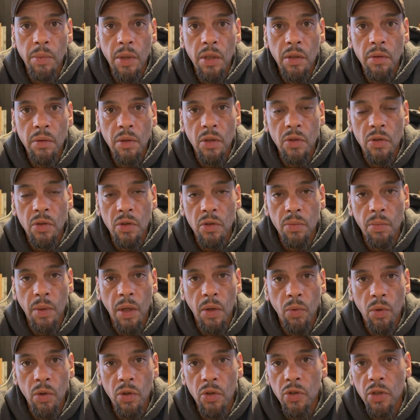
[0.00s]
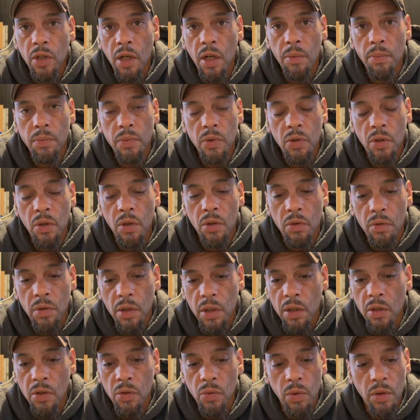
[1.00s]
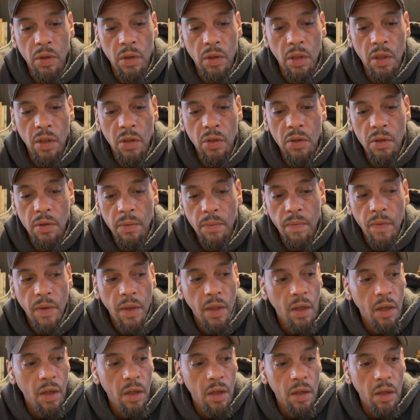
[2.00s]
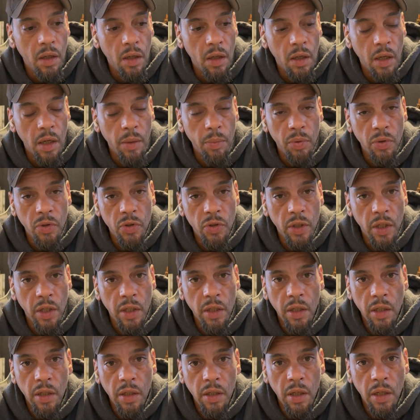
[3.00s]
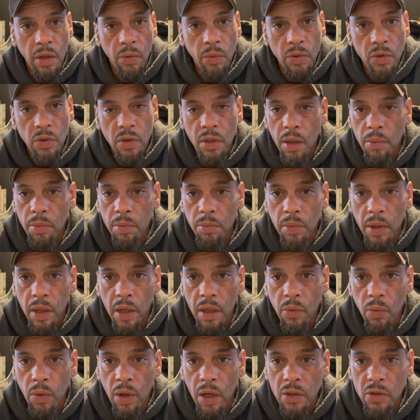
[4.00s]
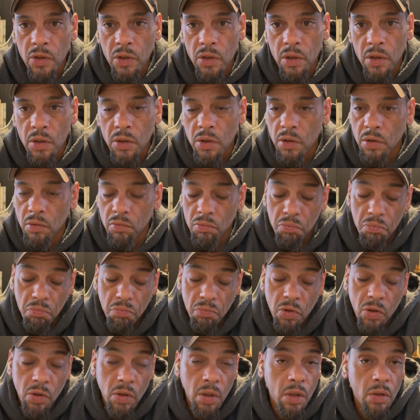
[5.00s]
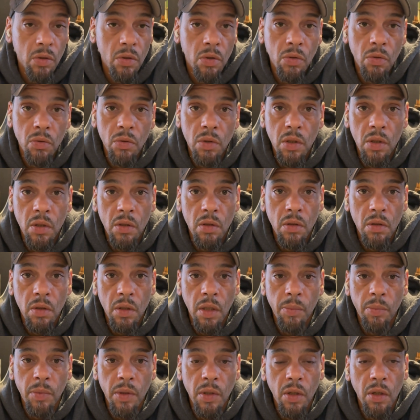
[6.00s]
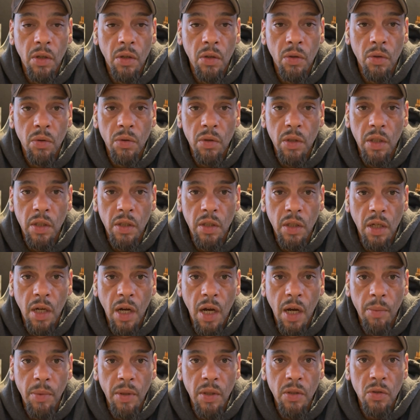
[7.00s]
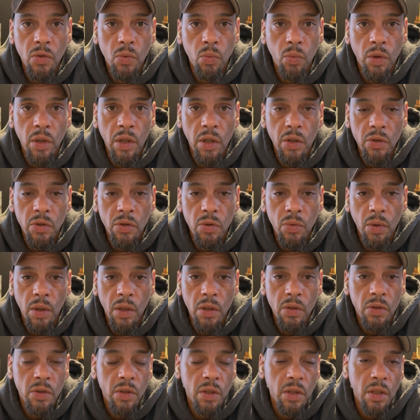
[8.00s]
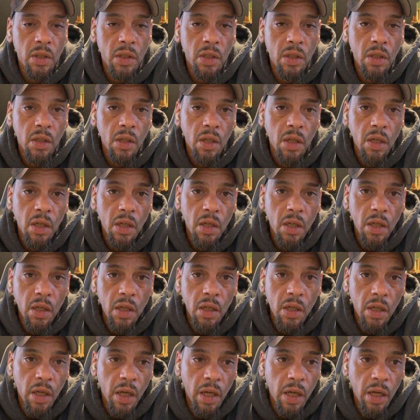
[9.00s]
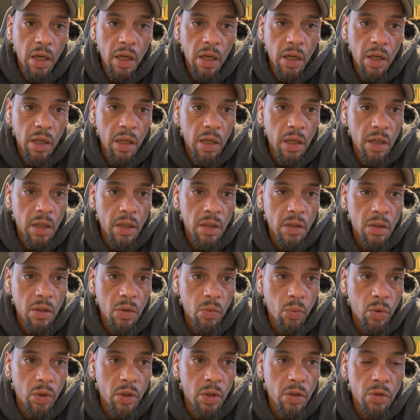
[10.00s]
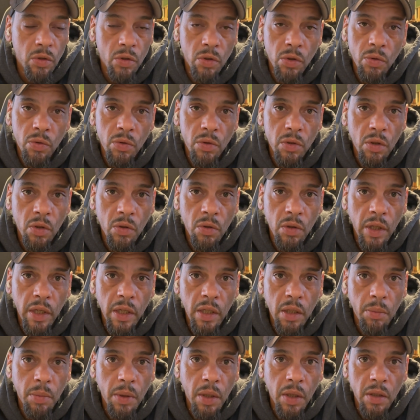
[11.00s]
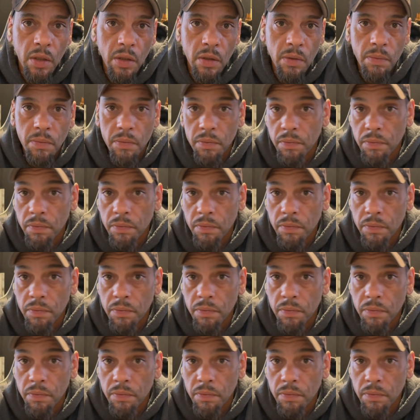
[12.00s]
me. This is my workshop, so it is what it is. I appreciate anyone stopping by and watching this. Stay tuned and let me know in the comments what else you want to see and what you do and don't like about it.